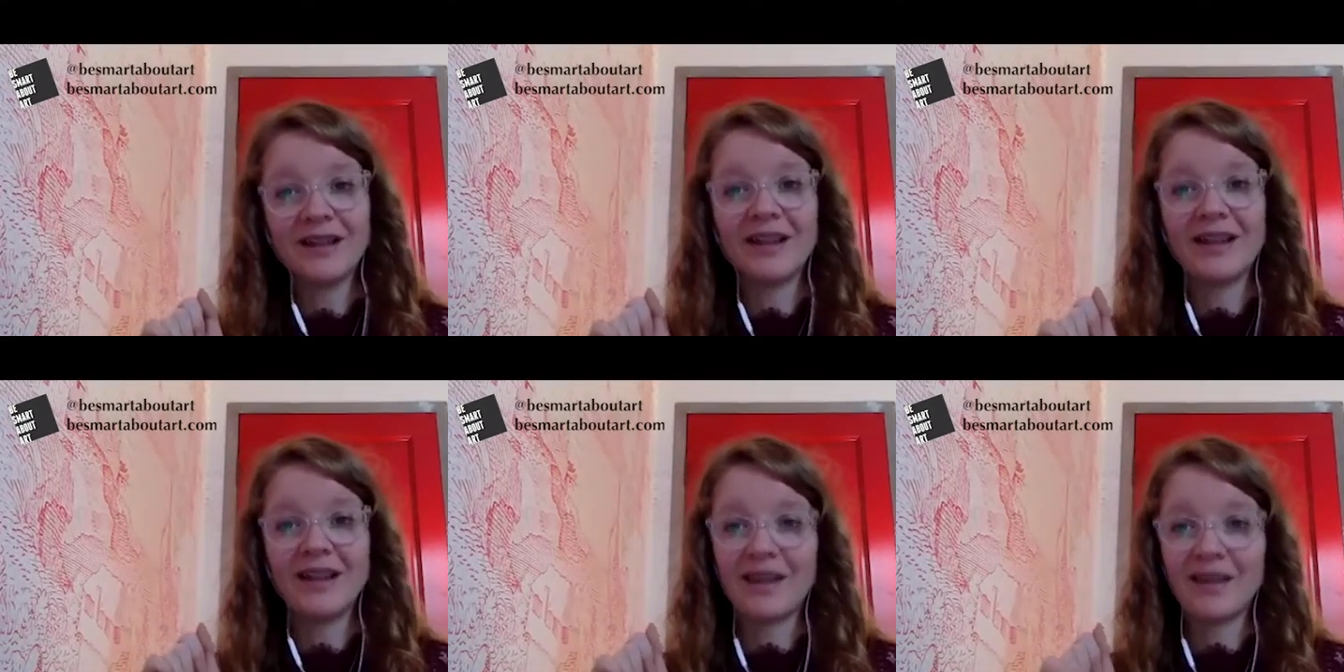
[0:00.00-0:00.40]

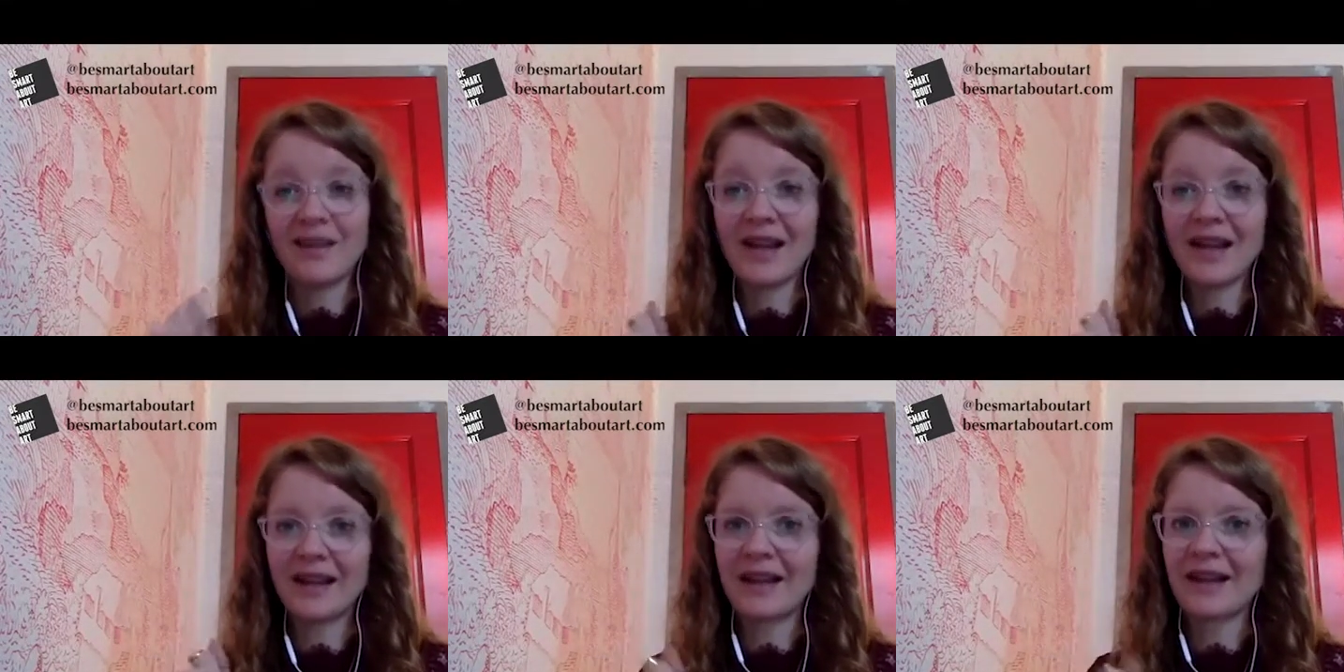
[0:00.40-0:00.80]
in
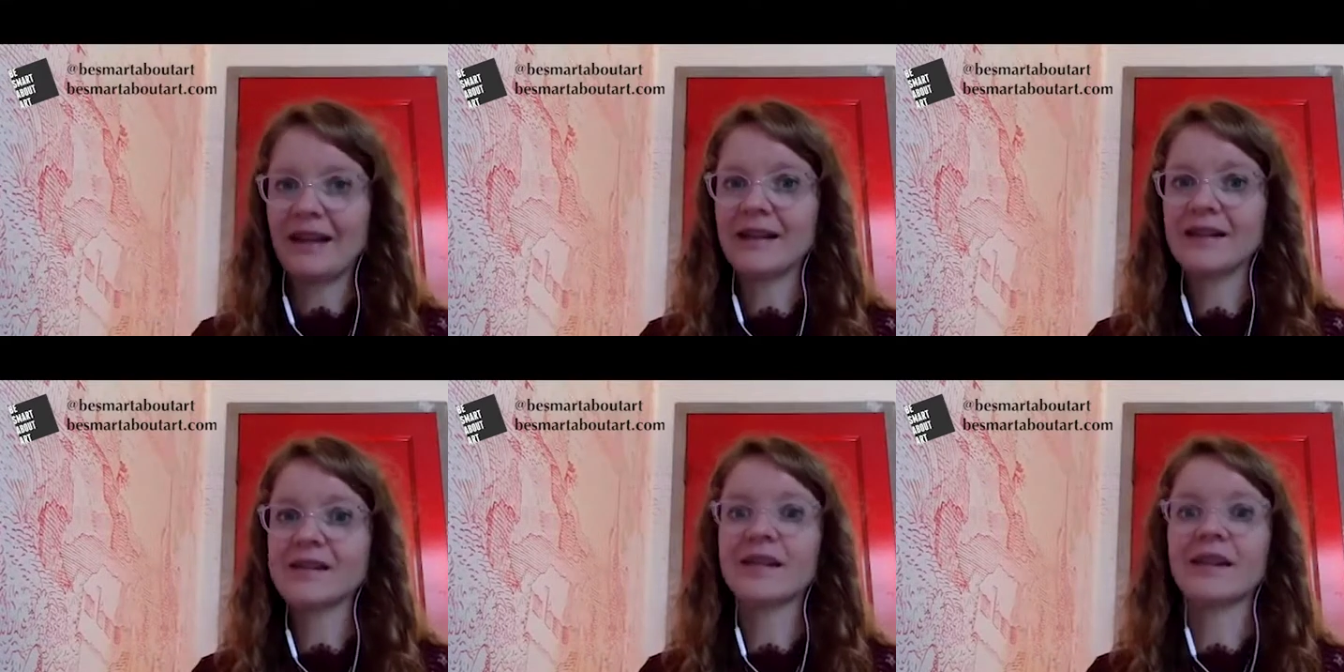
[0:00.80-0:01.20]
that
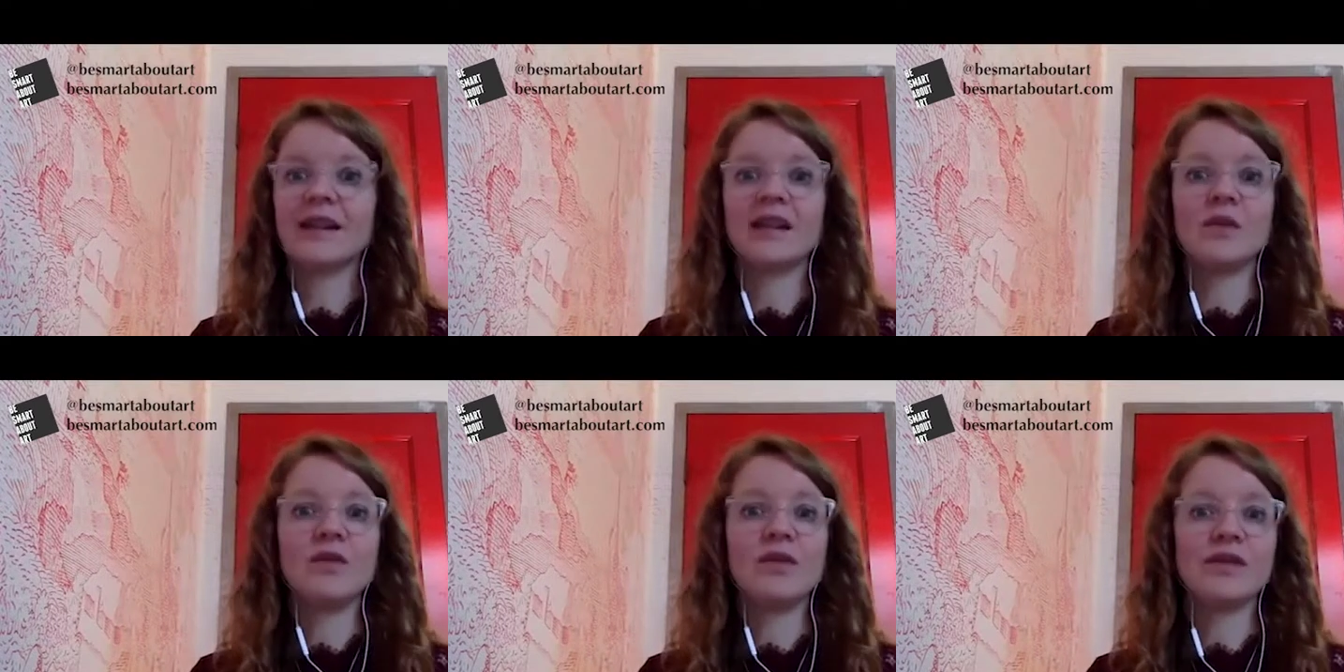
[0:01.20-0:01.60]
case,
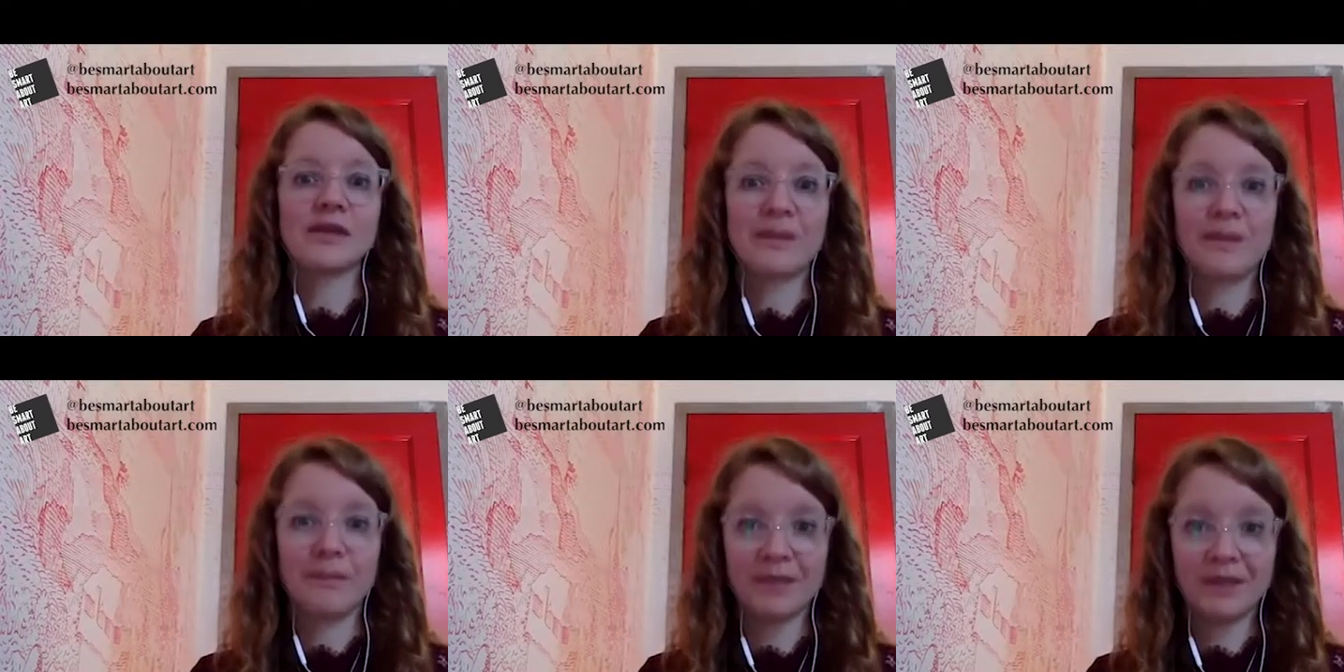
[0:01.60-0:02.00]
it was
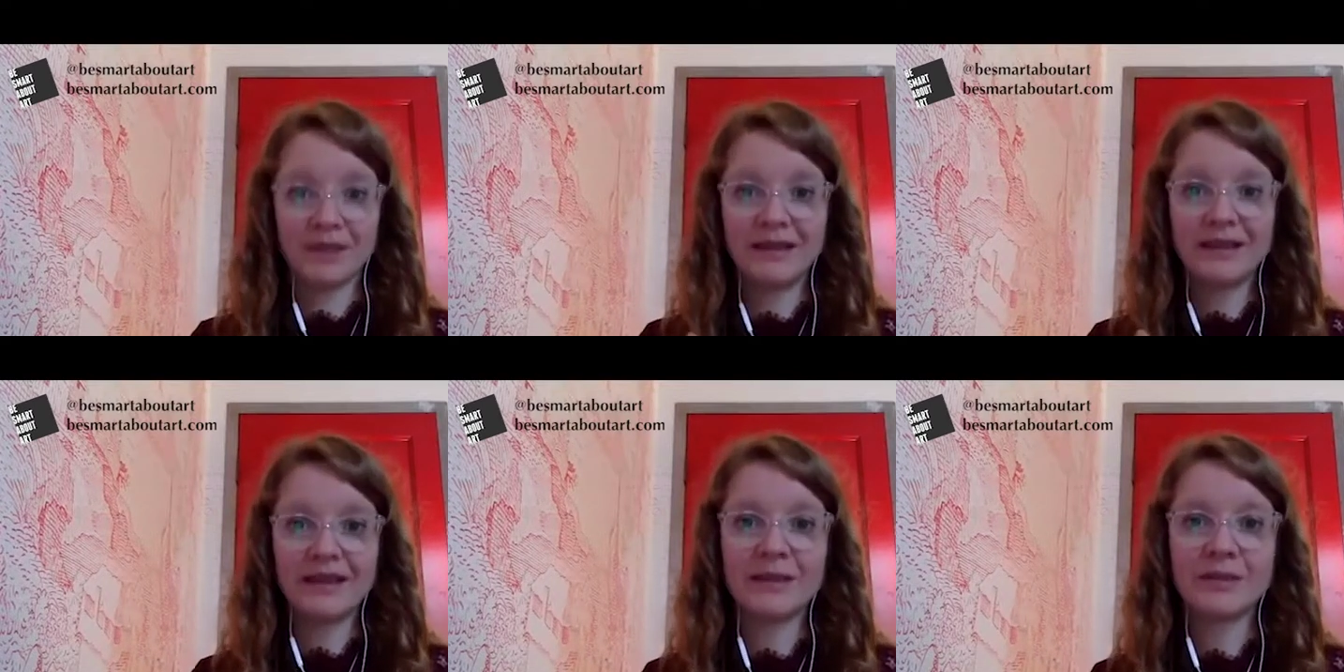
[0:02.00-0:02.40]

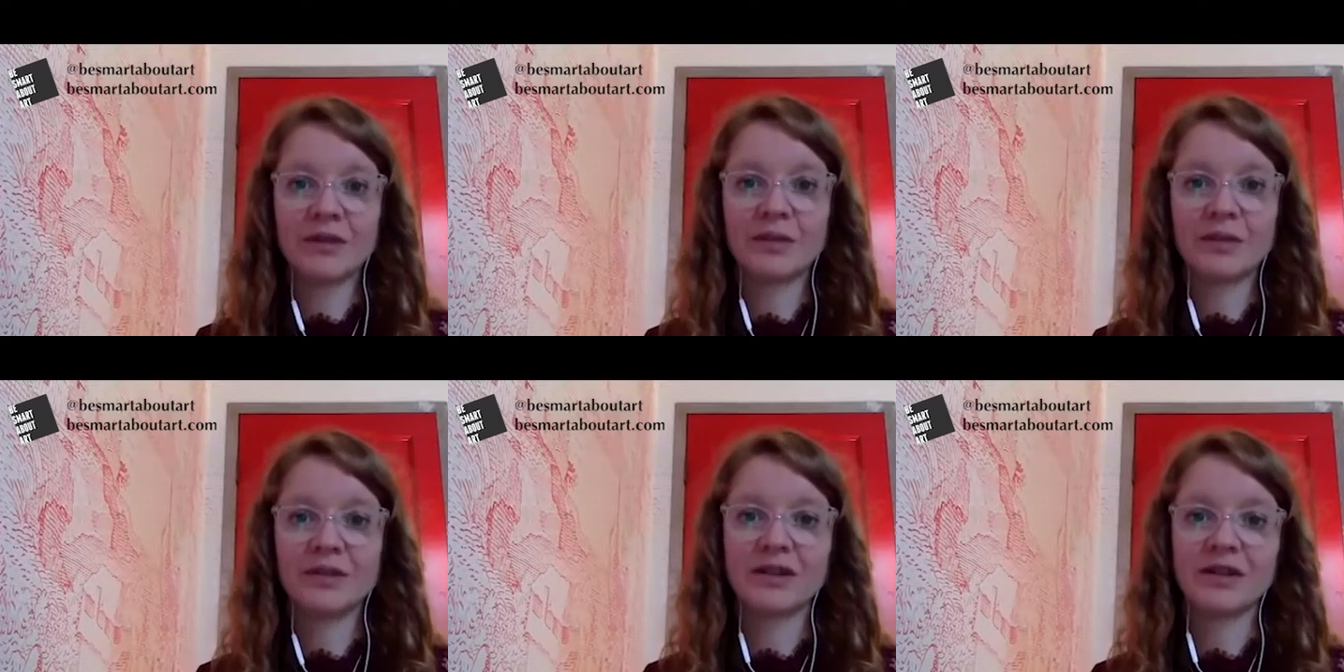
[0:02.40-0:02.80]
completely
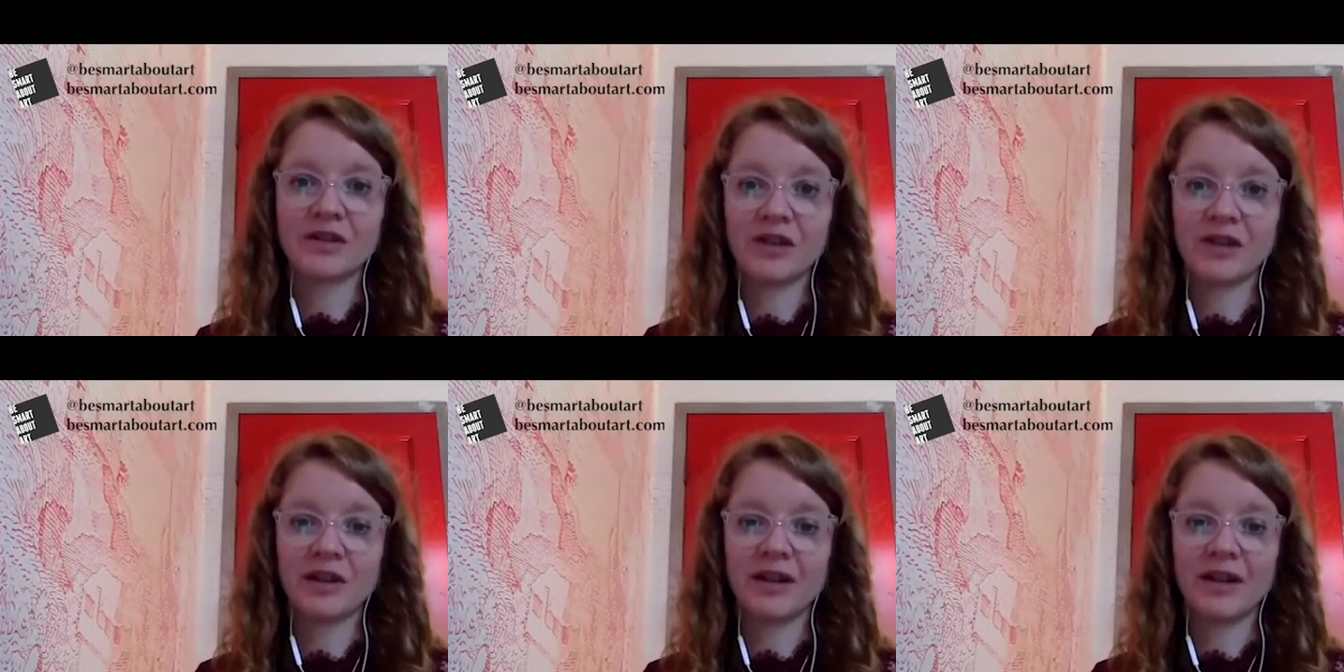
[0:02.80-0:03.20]
appropriate that
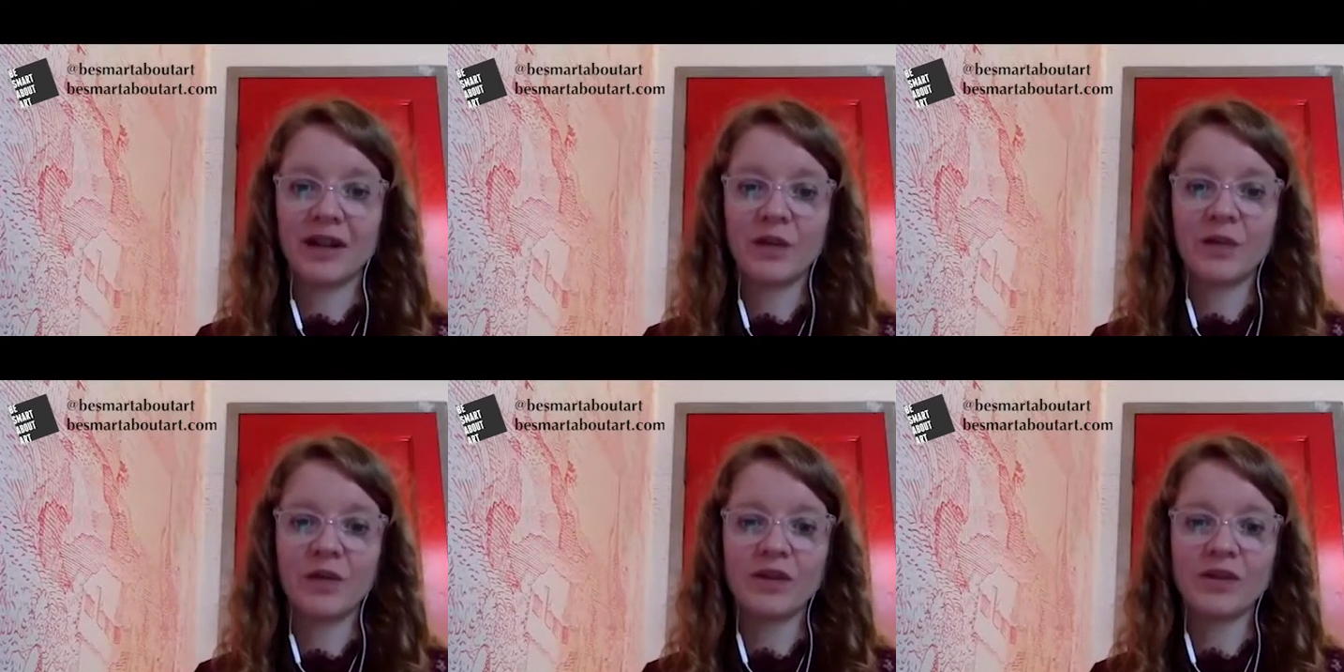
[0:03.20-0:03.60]
she and I had
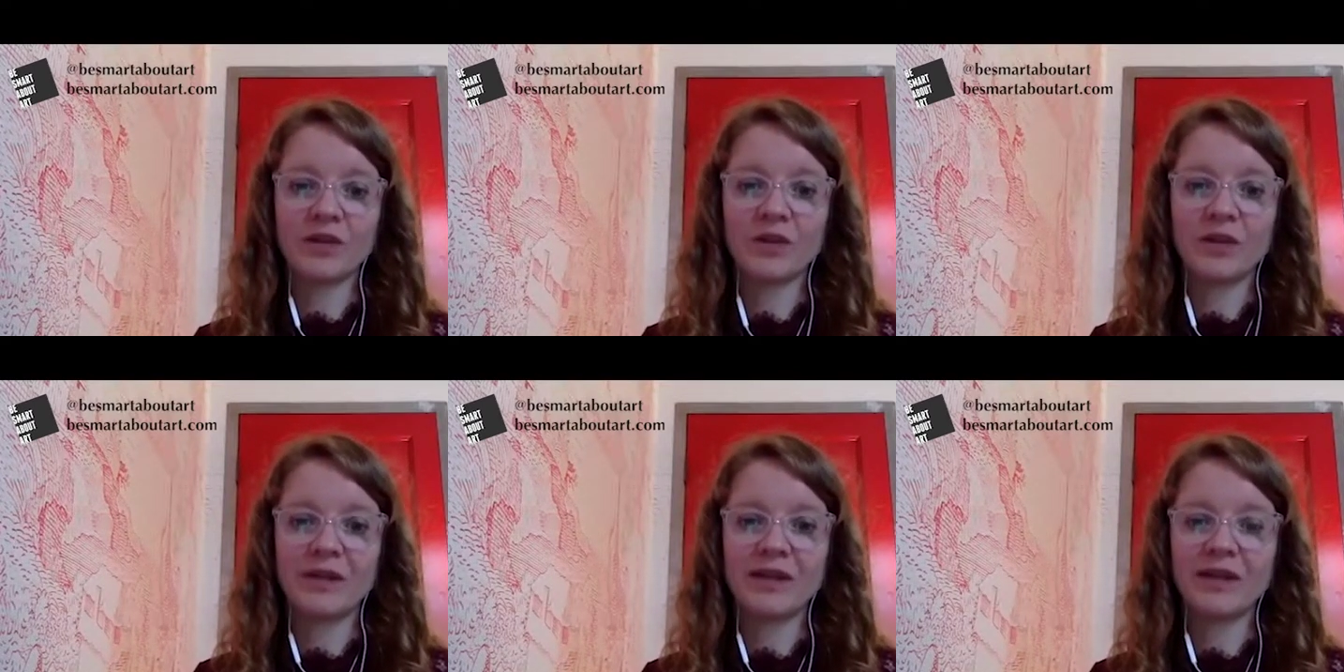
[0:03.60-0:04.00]
a
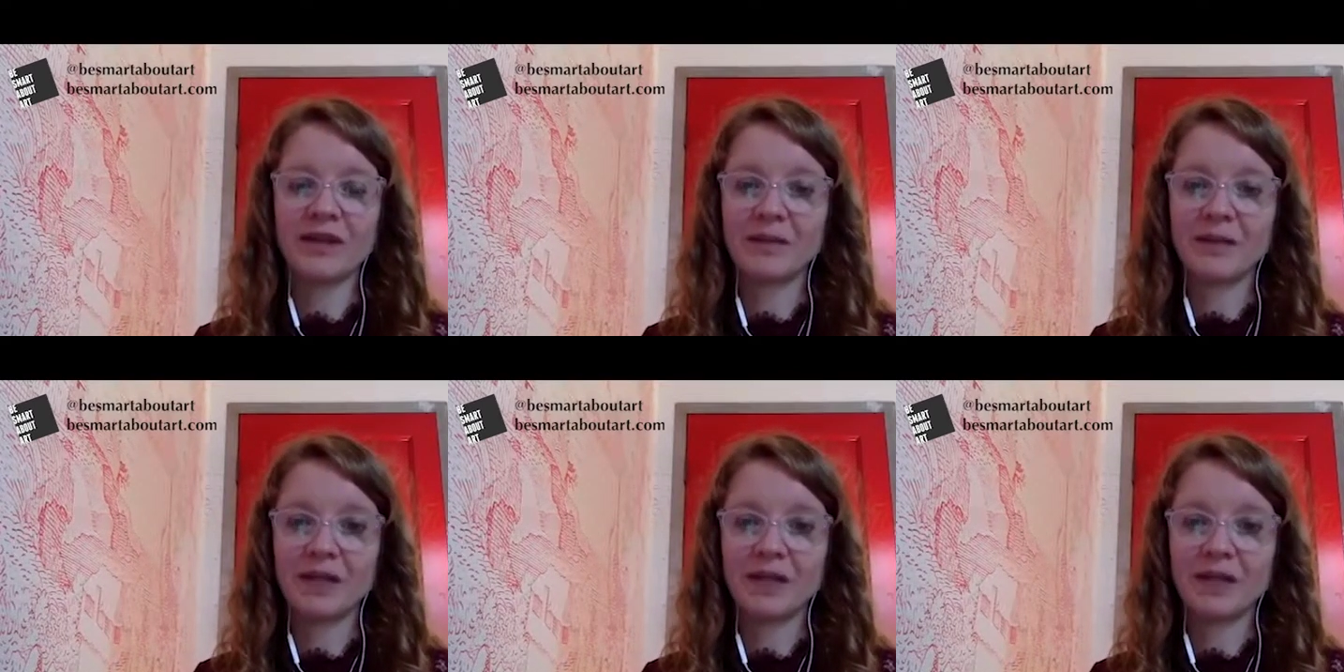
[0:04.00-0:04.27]
one-to-one meeting.